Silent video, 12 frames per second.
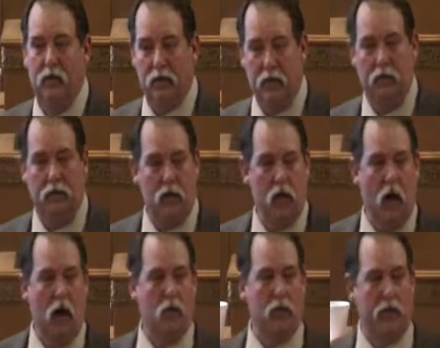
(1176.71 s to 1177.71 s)
Civil
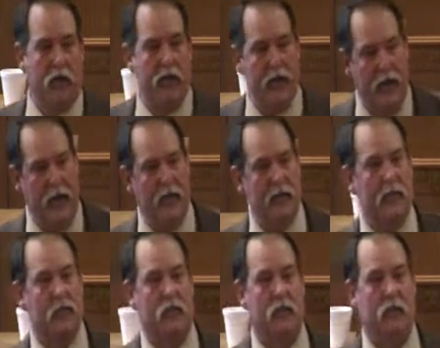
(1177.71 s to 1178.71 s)
law will say
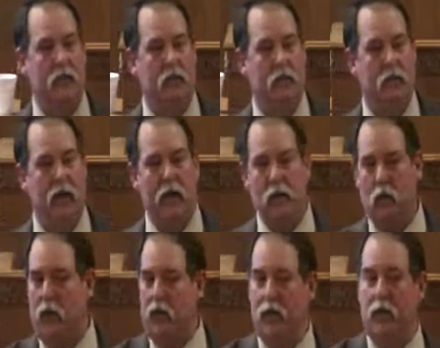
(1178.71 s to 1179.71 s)
yes. We had
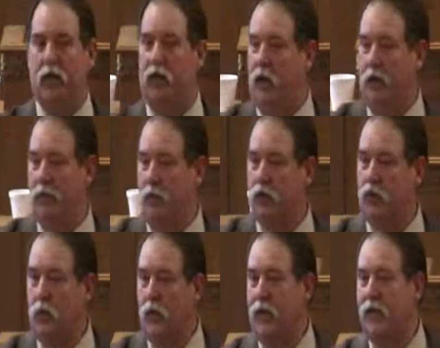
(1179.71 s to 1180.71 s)
one,
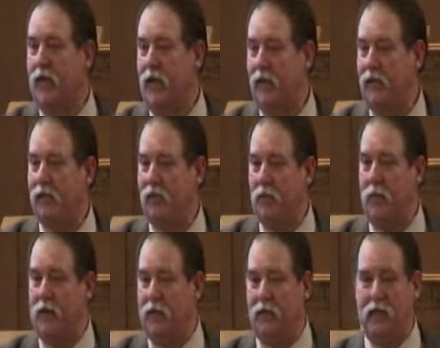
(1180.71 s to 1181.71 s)
first one in Texas,
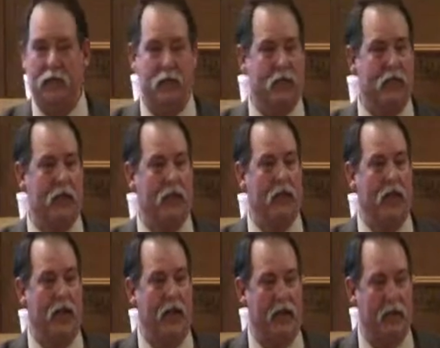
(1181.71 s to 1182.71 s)
somebody said just the other
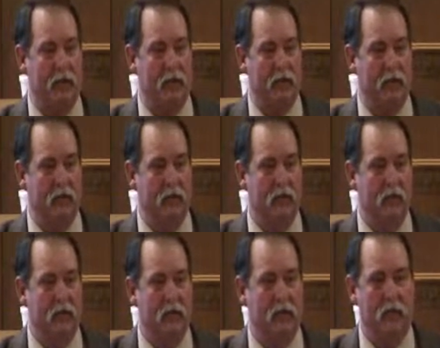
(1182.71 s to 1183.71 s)
day.
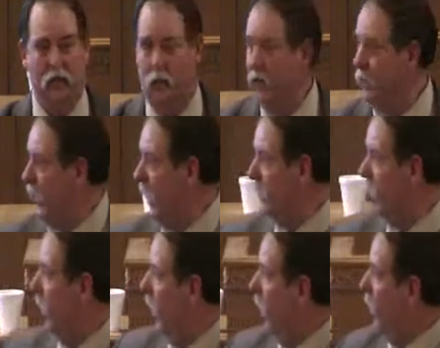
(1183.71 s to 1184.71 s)
We can
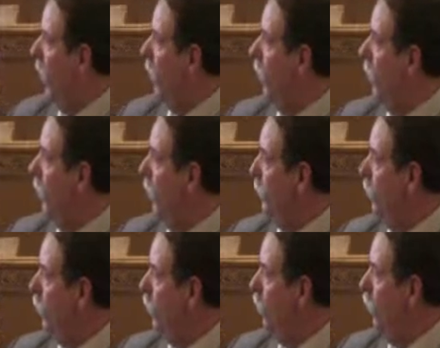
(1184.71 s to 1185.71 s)
have what if we
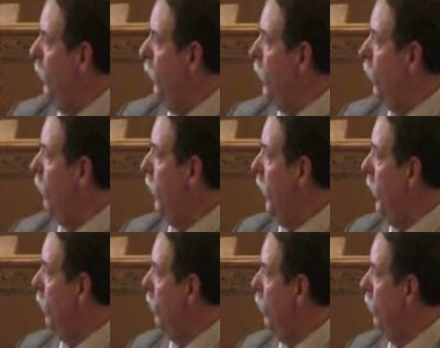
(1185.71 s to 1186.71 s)
put a woman over
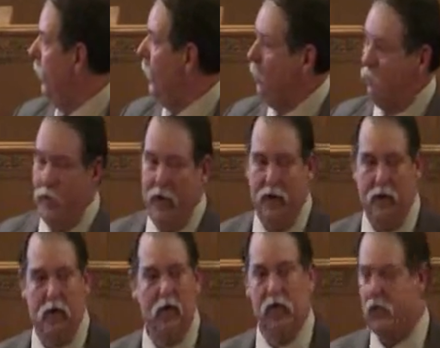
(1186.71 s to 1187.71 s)
here and a woman over
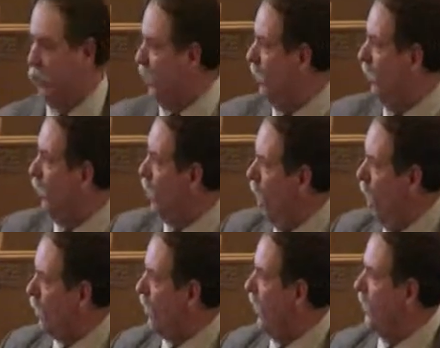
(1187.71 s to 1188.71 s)
here? Civil
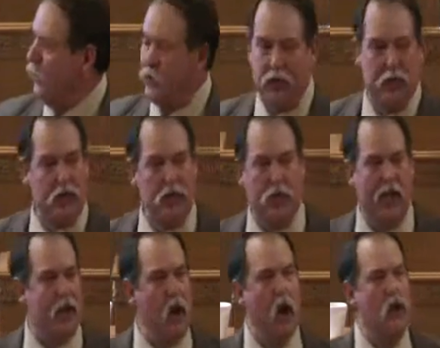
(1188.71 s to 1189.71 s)
law says you can do
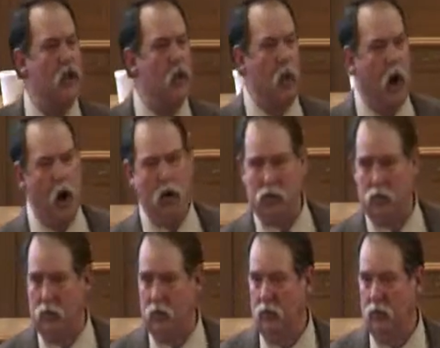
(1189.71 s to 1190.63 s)
that all you want.